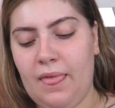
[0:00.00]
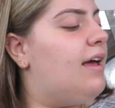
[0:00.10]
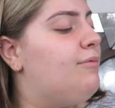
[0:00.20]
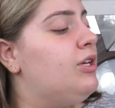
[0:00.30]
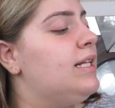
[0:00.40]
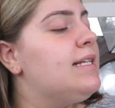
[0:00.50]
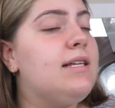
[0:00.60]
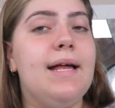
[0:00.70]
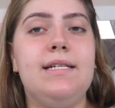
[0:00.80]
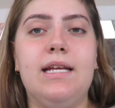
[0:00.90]
I'm really
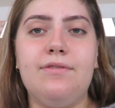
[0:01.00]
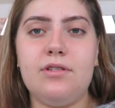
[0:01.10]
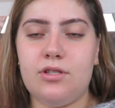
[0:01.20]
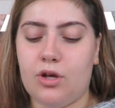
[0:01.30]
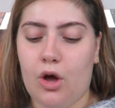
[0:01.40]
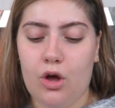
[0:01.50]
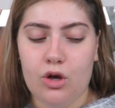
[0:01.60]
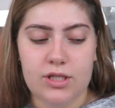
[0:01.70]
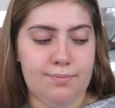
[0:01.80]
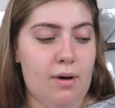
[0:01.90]
excited to give this a go
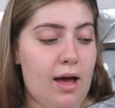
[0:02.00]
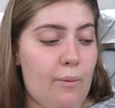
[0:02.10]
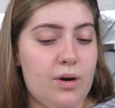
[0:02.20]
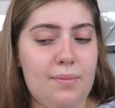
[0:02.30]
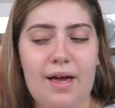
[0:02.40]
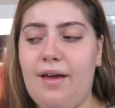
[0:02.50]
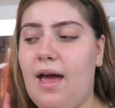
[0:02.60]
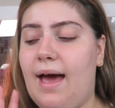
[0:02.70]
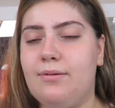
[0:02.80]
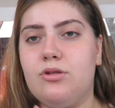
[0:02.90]
because one of
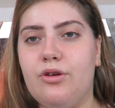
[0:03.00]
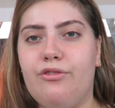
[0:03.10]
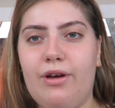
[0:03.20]
my absolute